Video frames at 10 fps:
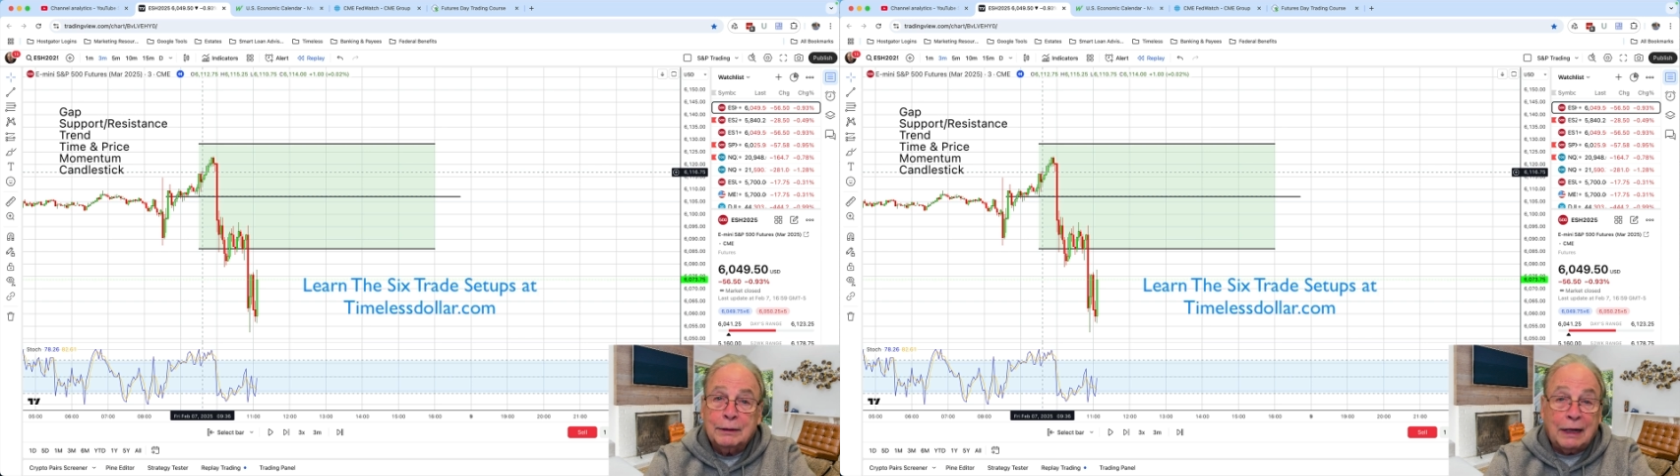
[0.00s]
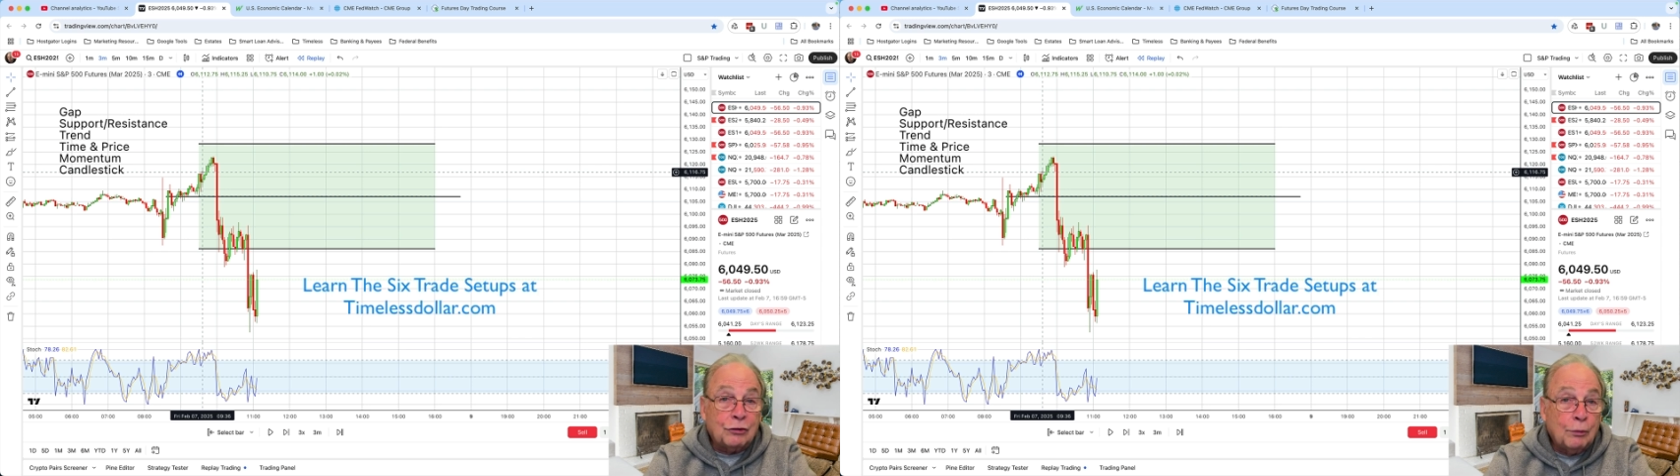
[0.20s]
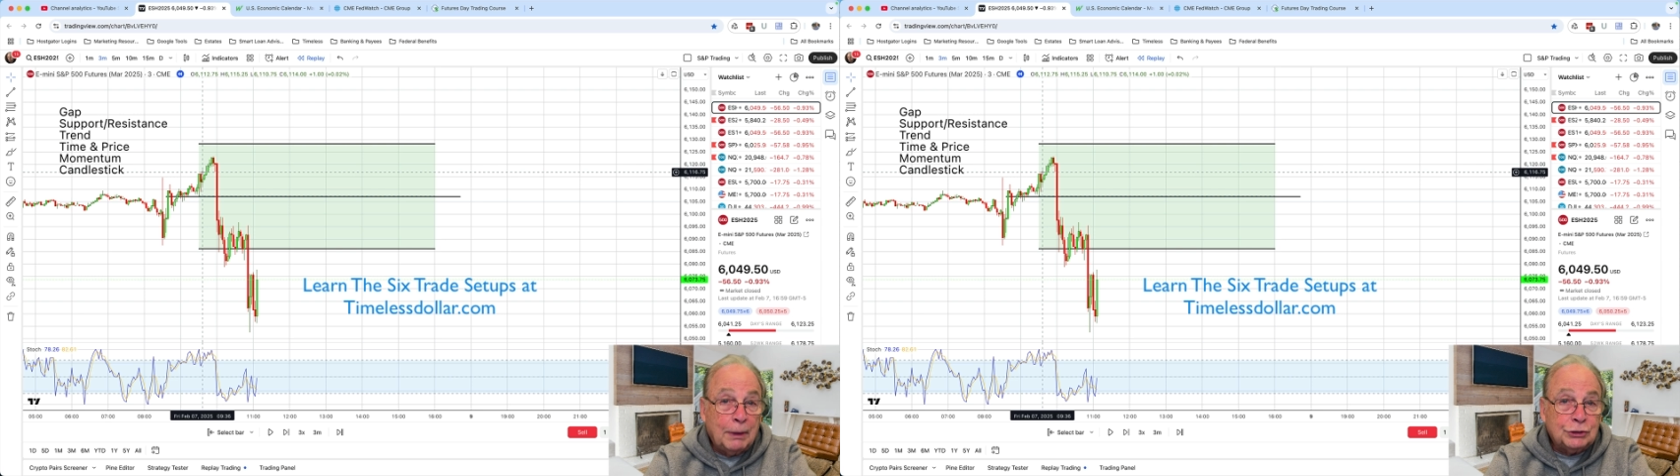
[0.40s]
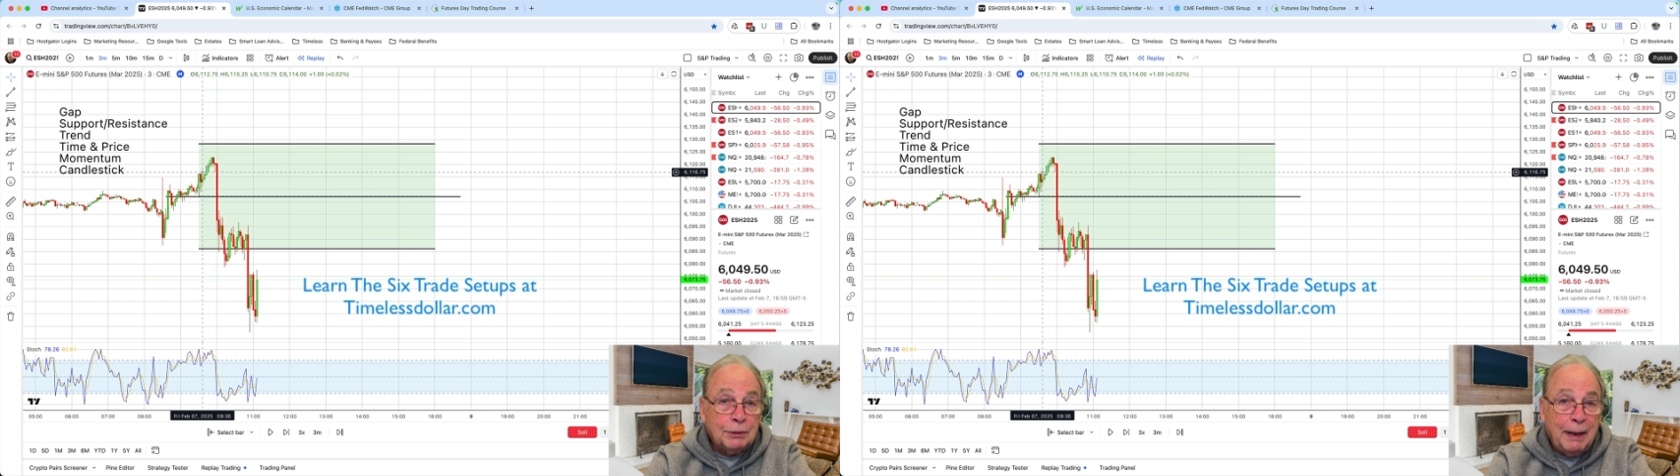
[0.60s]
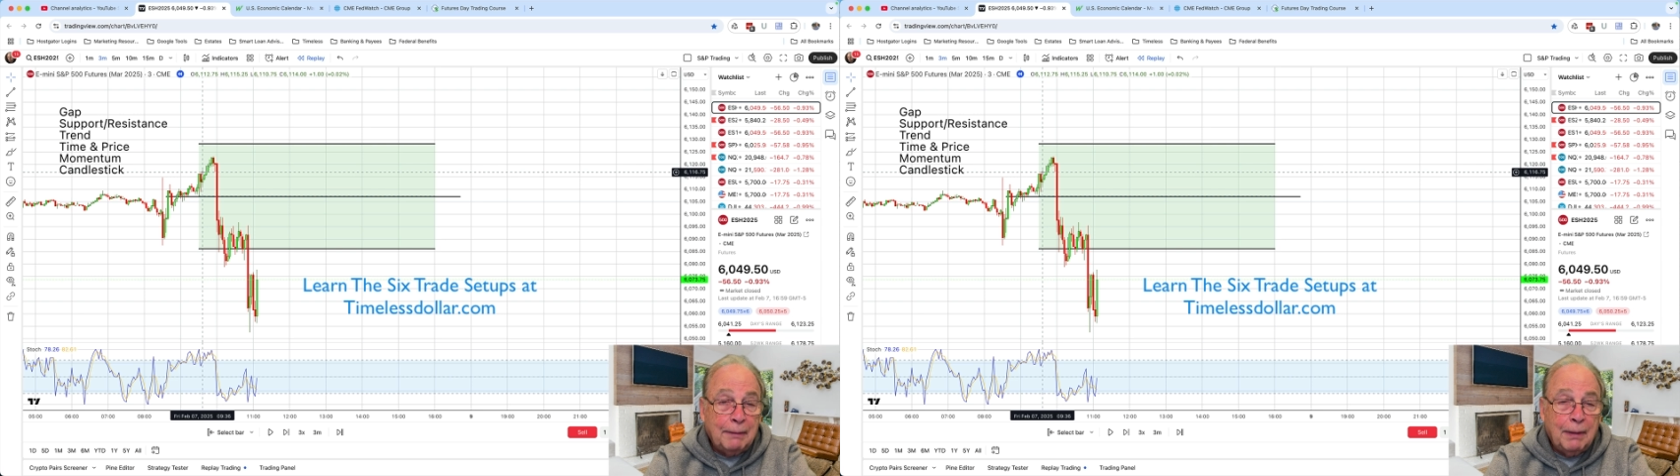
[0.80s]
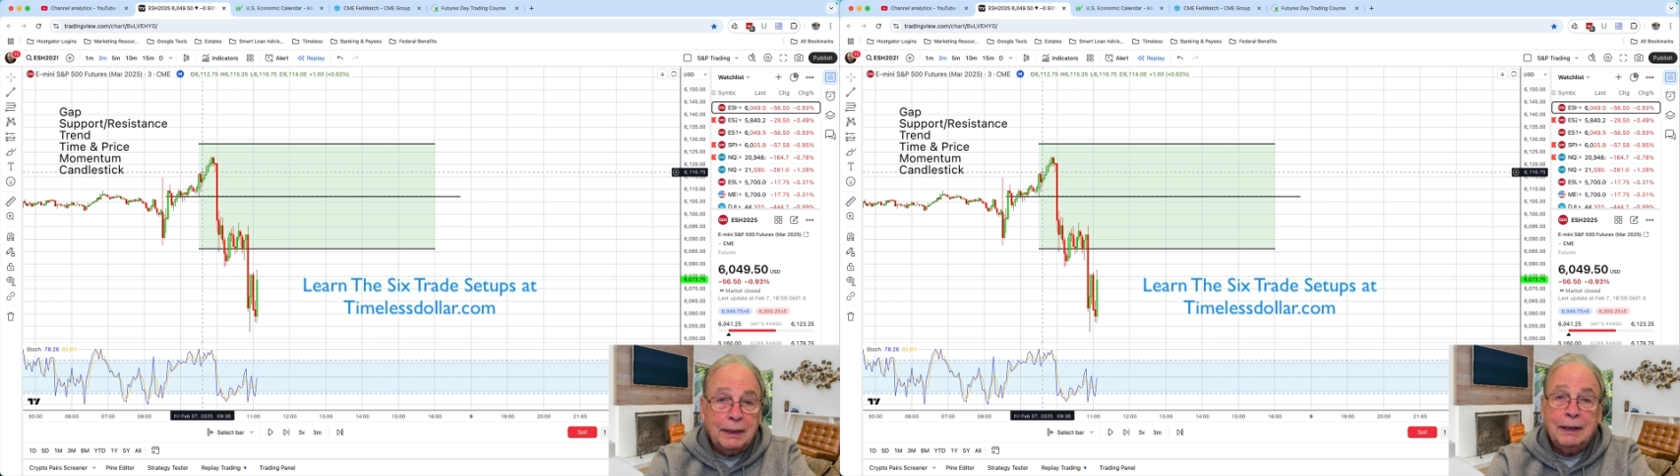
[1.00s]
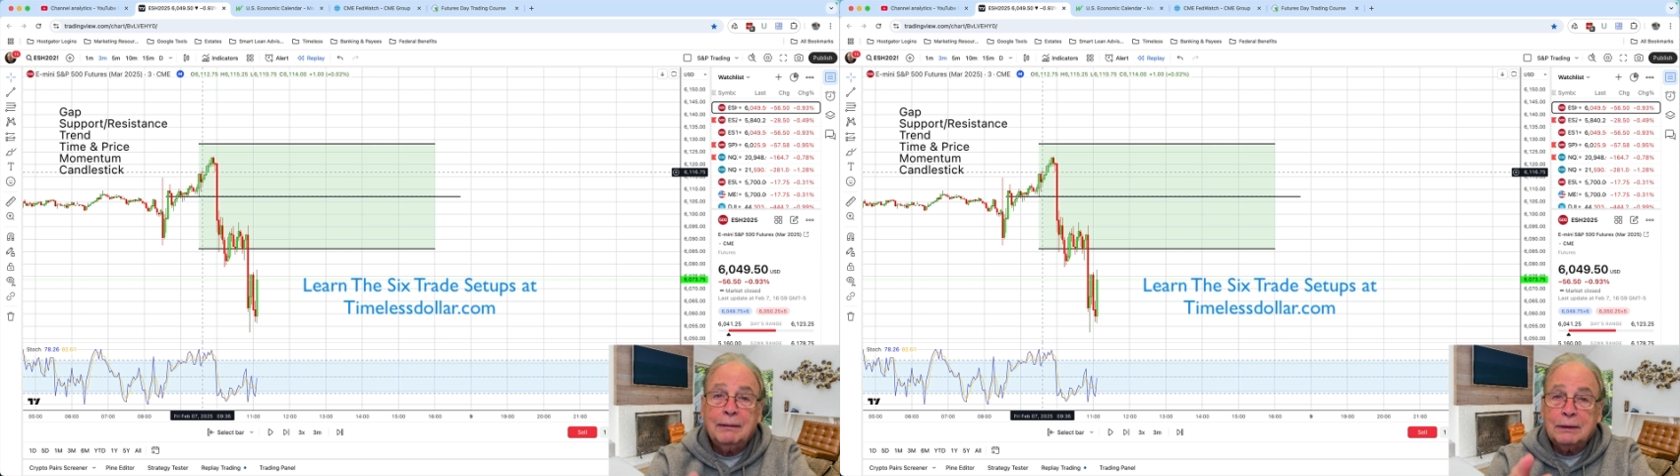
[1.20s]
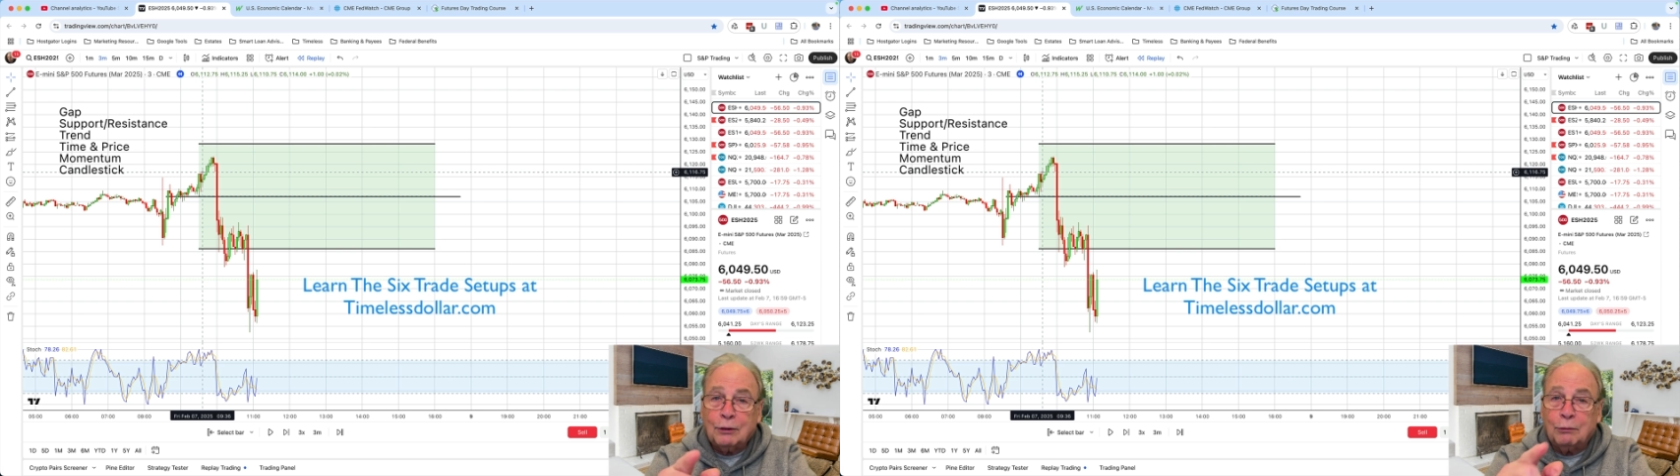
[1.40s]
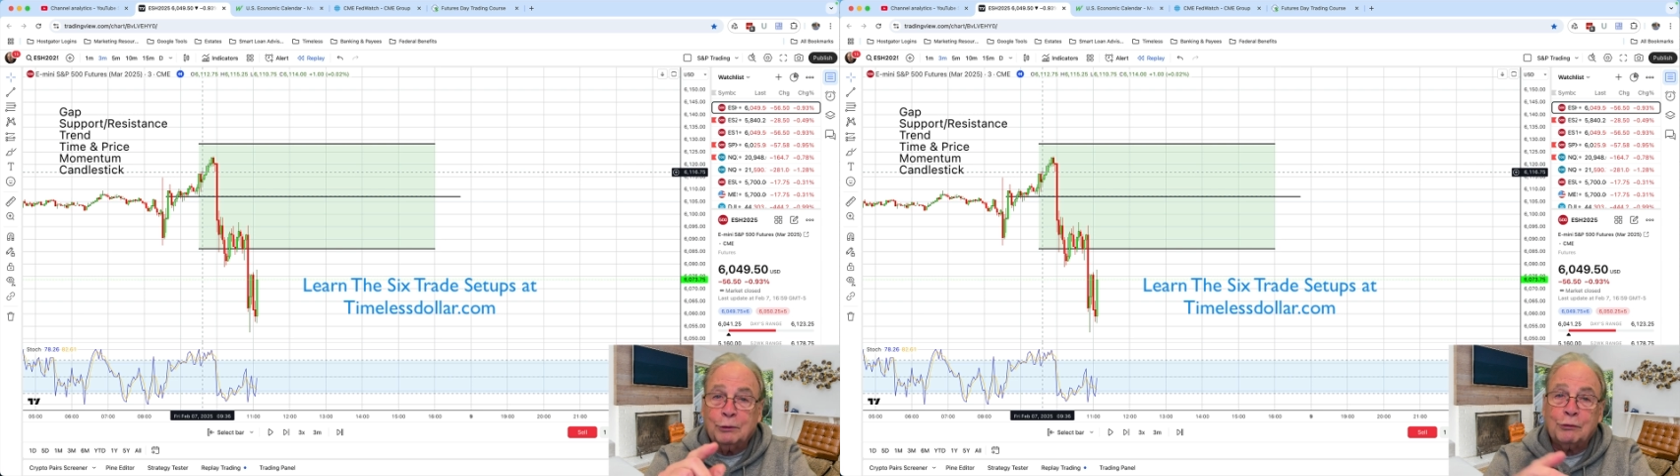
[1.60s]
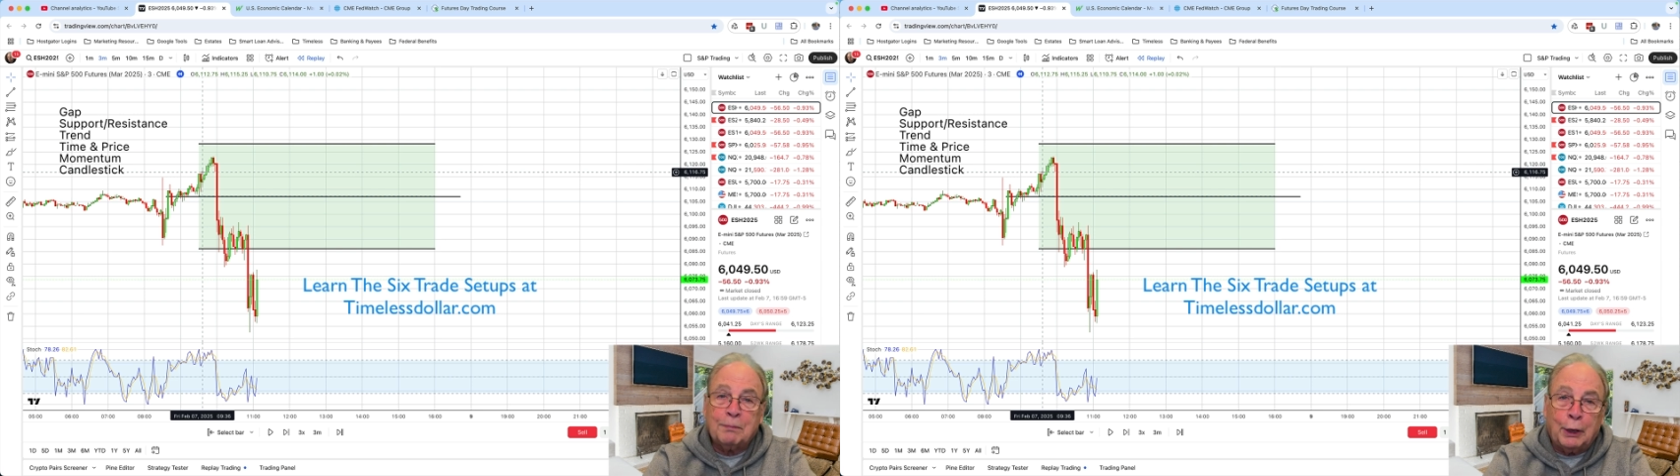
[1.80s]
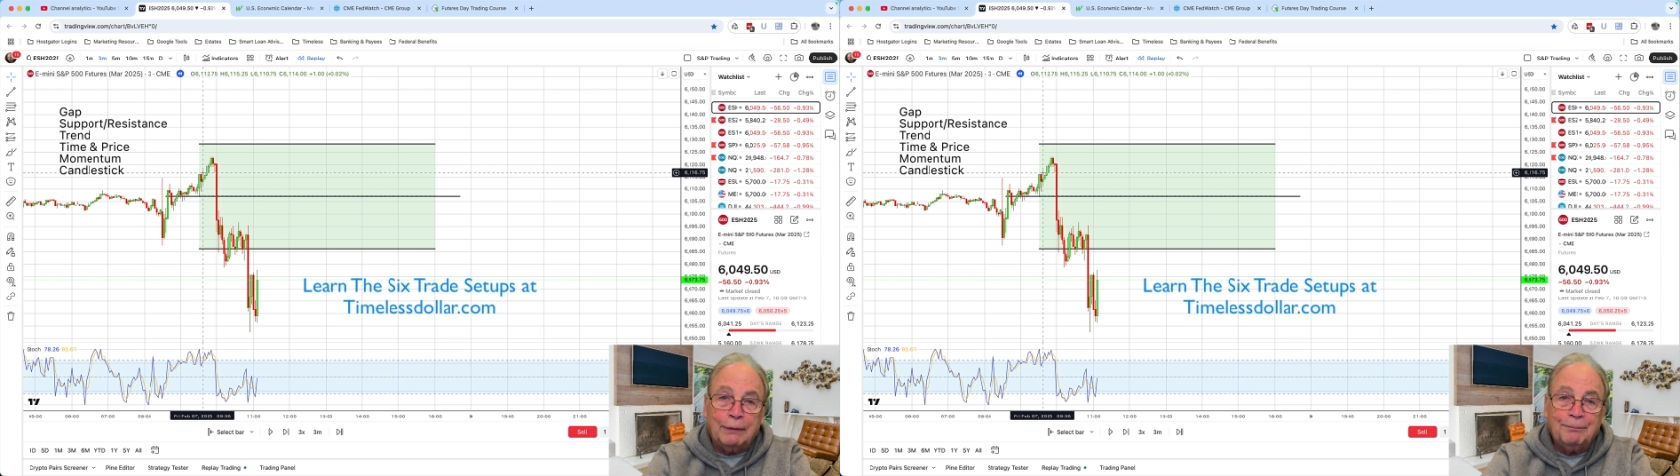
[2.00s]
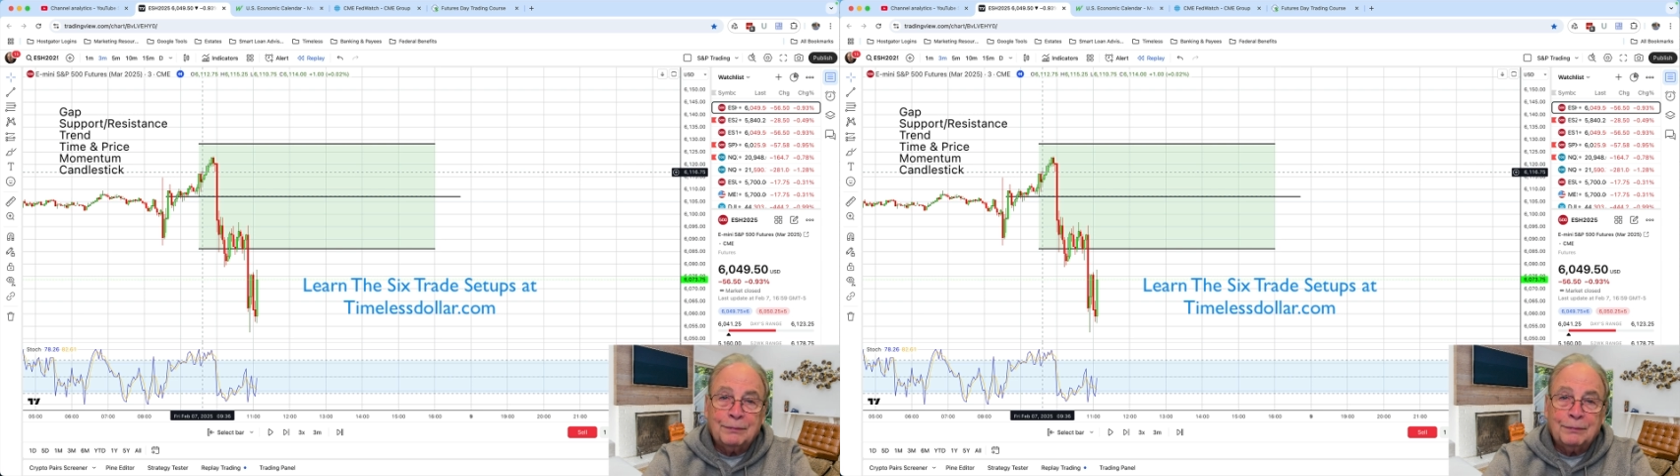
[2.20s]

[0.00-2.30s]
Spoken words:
Not so much to make money, don't lose money.